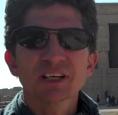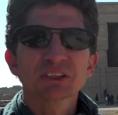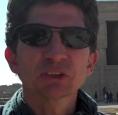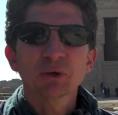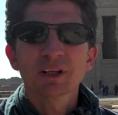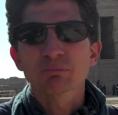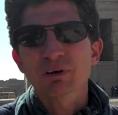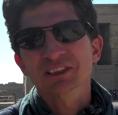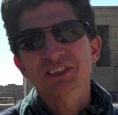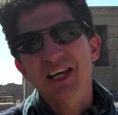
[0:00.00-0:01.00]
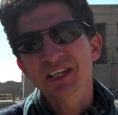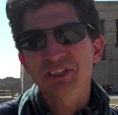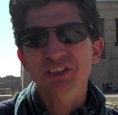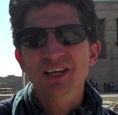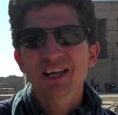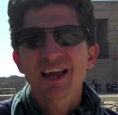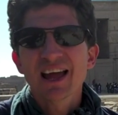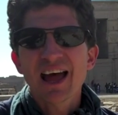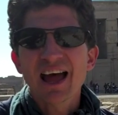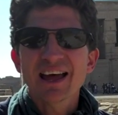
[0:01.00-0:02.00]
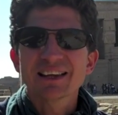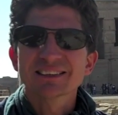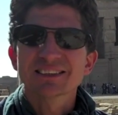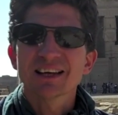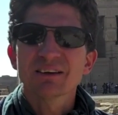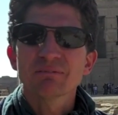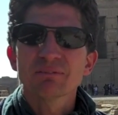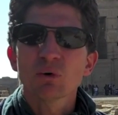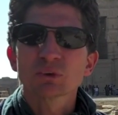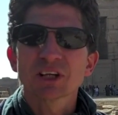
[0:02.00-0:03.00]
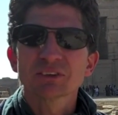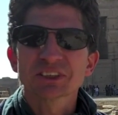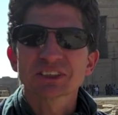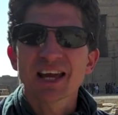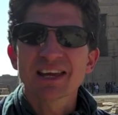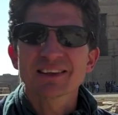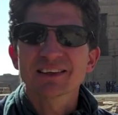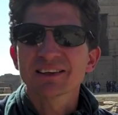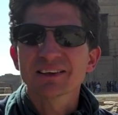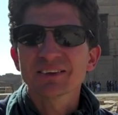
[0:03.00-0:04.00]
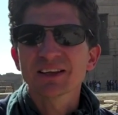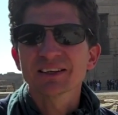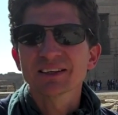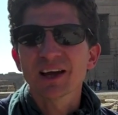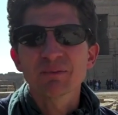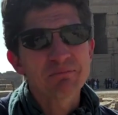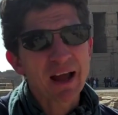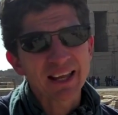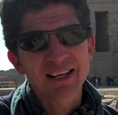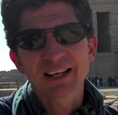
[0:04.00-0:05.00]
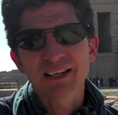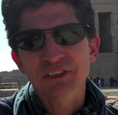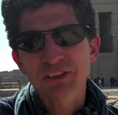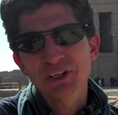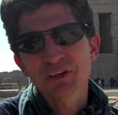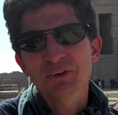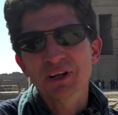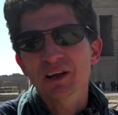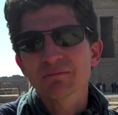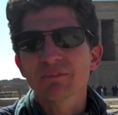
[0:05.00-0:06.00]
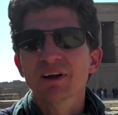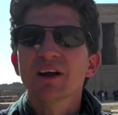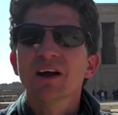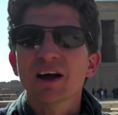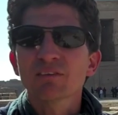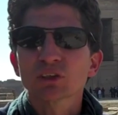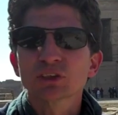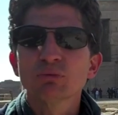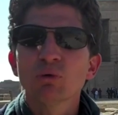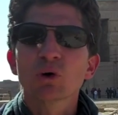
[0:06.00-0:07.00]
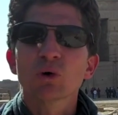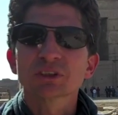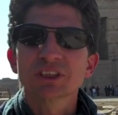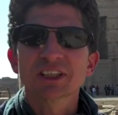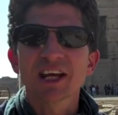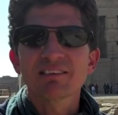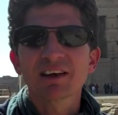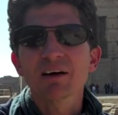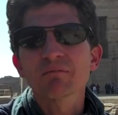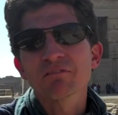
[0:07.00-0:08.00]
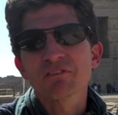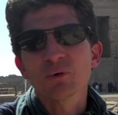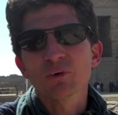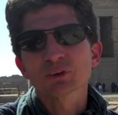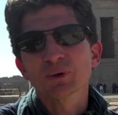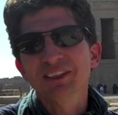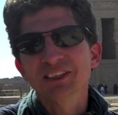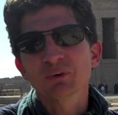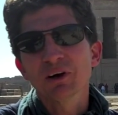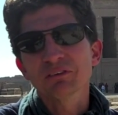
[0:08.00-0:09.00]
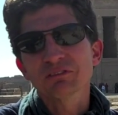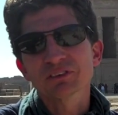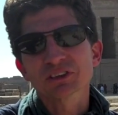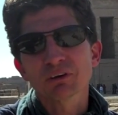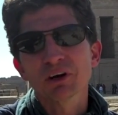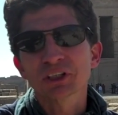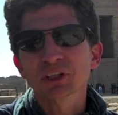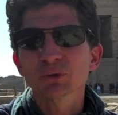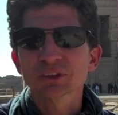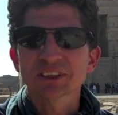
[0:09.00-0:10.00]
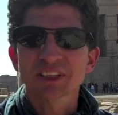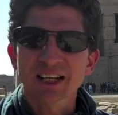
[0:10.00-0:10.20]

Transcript: short little presentation, and also to say that I'm back in England soon, and I've got 2 more courses gearing up for 2012, astrology courses in